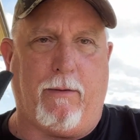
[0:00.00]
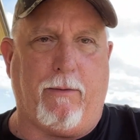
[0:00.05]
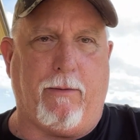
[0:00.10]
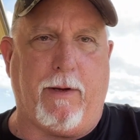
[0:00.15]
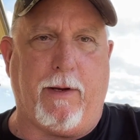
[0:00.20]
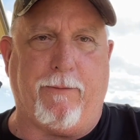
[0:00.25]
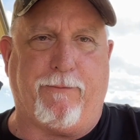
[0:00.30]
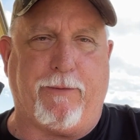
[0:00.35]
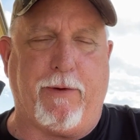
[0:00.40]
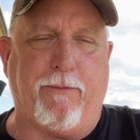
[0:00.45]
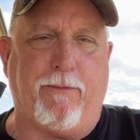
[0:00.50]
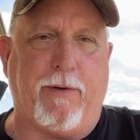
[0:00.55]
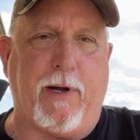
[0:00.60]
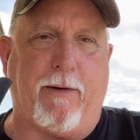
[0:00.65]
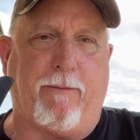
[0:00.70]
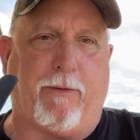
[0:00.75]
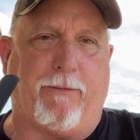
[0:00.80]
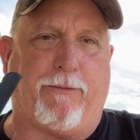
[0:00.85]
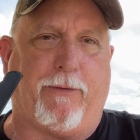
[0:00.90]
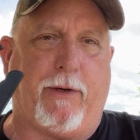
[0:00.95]
If you've
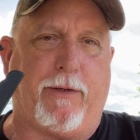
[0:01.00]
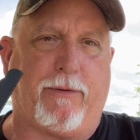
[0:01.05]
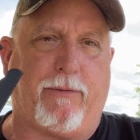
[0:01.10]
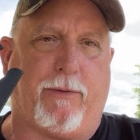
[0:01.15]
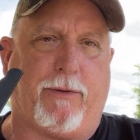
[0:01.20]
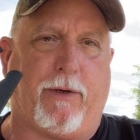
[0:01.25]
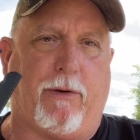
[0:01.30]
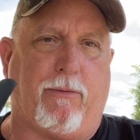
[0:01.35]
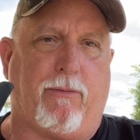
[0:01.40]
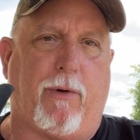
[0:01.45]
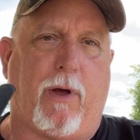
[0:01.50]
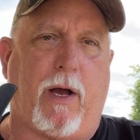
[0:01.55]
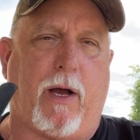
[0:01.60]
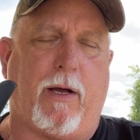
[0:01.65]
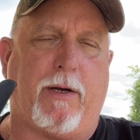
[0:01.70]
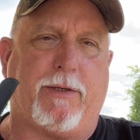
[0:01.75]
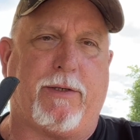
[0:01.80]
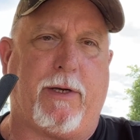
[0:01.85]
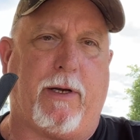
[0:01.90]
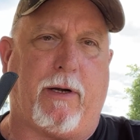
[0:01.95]
never fished with your
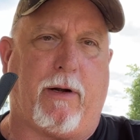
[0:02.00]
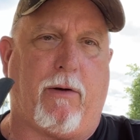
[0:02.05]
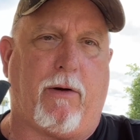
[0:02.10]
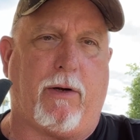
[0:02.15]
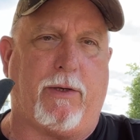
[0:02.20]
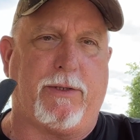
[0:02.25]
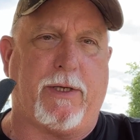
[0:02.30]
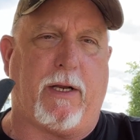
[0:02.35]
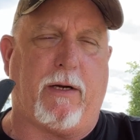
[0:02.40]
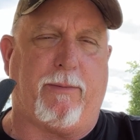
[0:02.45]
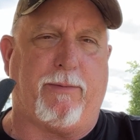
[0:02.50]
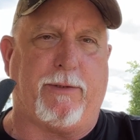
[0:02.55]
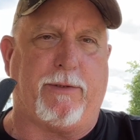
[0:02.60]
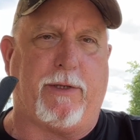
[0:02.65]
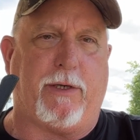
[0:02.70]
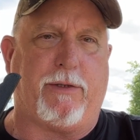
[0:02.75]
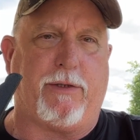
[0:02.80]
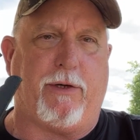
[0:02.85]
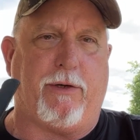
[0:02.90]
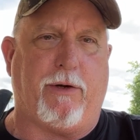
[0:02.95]
rods in a horizontal
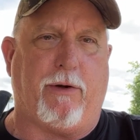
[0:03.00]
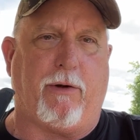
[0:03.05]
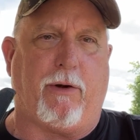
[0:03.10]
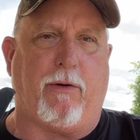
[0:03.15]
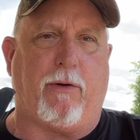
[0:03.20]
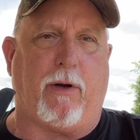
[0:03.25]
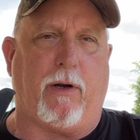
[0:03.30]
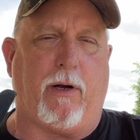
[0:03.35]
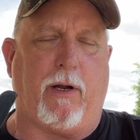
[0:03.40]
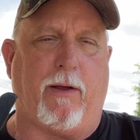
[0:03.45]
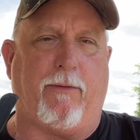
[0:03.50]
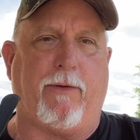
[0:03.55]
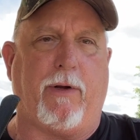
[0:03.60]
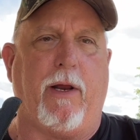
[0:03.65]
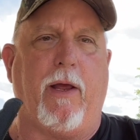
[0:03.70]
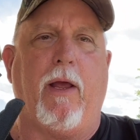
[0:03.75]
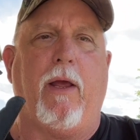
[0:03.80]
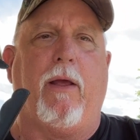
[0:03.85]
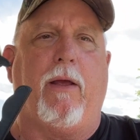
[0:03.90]
position, you're going to love it.